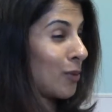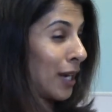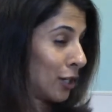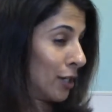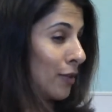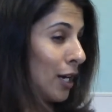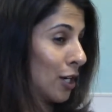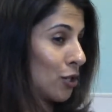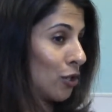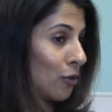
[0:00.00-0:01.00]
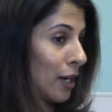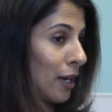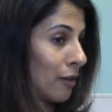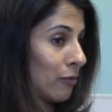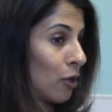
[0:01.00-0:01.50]
We actually have the highest cure rate
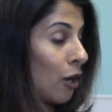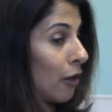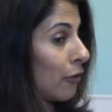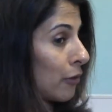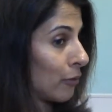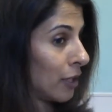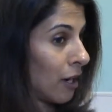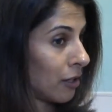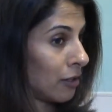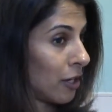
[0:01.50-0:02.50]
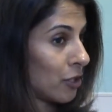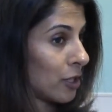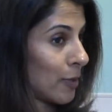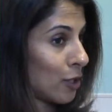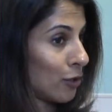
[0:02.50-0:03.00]
out of all 3
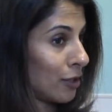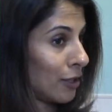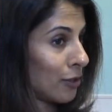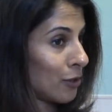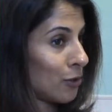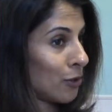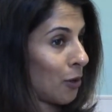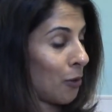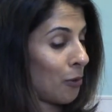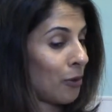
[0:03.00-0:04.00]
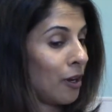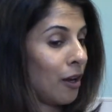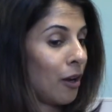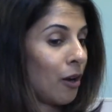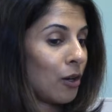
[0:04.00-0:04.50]
oncologic specialties. Mm-hmm. So,
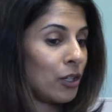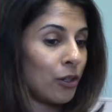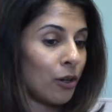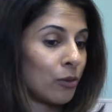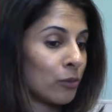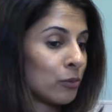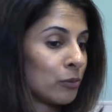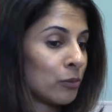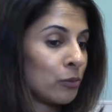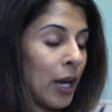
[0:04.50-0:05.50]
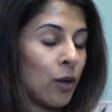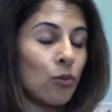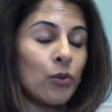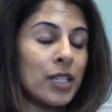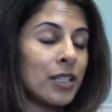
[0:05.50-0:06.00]
you know,
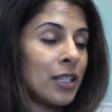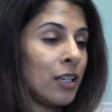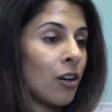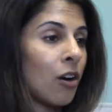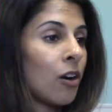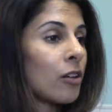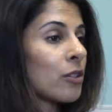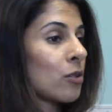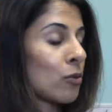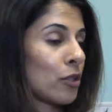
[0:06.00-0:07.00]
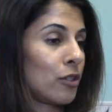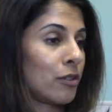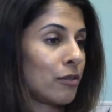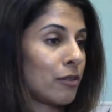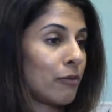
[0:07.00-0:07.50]
and we see all
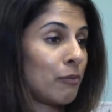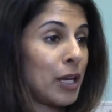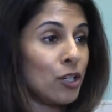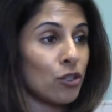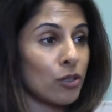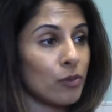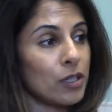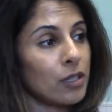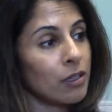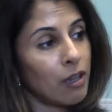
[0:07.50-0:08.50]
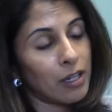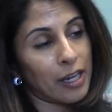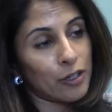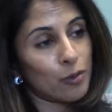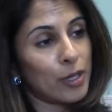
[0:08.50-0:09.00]
sorts of patients. We see lung
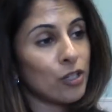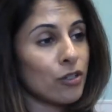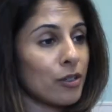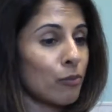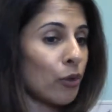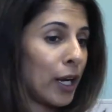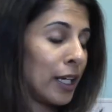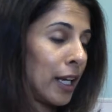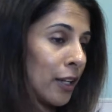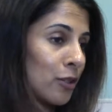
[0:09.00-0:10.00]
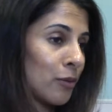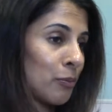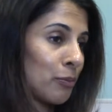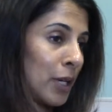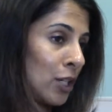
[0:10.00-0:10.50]
cancer patients and brain cancer
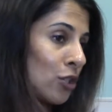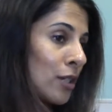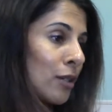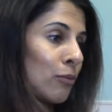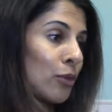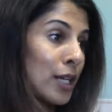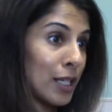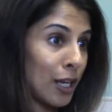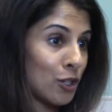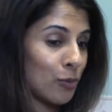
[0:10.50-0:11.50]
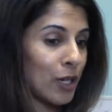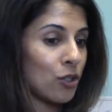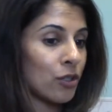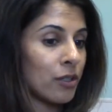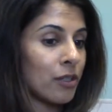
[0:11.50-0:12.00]
patients and breast cancer
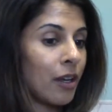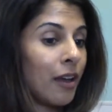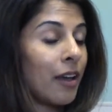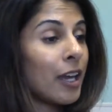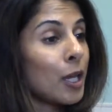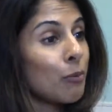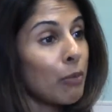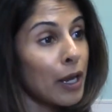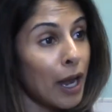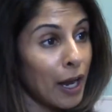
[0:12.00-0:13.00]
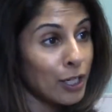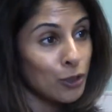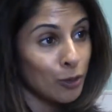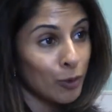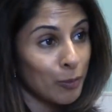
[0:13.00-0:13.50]
patients and
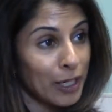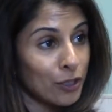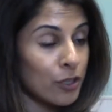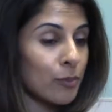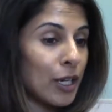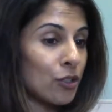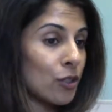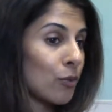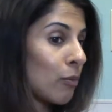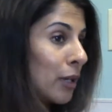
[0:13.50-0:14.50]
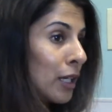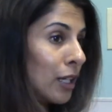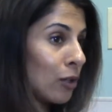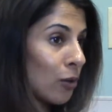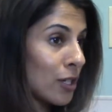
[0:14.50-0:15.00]
benign tumor patients, patients with big
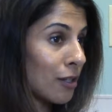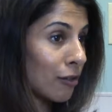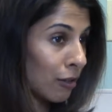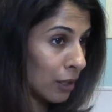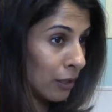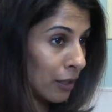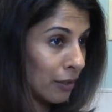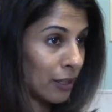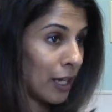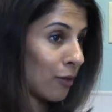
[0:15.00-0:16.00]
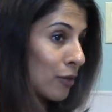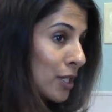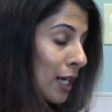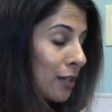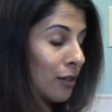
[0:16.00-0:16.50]
keloids that are ugly, that they have
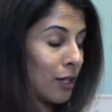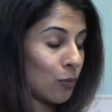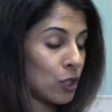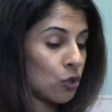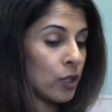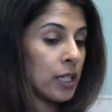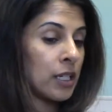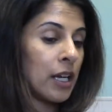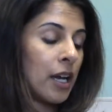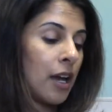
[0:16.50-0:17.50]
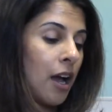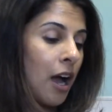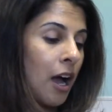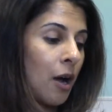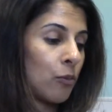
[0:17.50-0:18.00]
resected and then we treat.
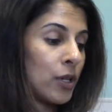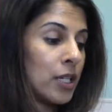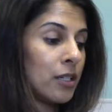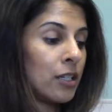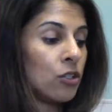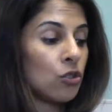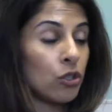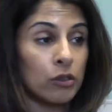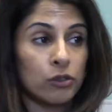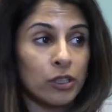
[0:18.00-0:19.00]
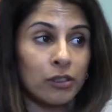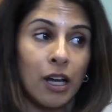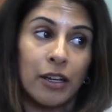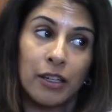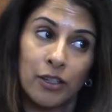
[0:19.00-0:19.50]
We see children,
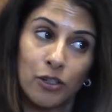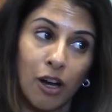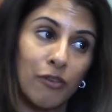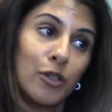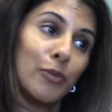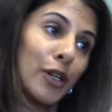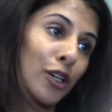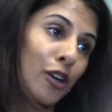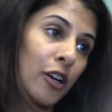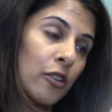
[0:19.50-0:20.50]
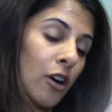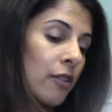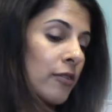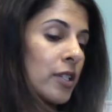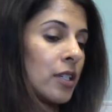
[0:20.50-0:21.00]
not in this office, but in our other
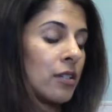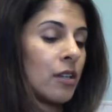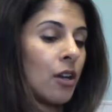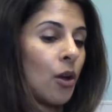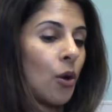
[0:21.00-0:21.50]
offices.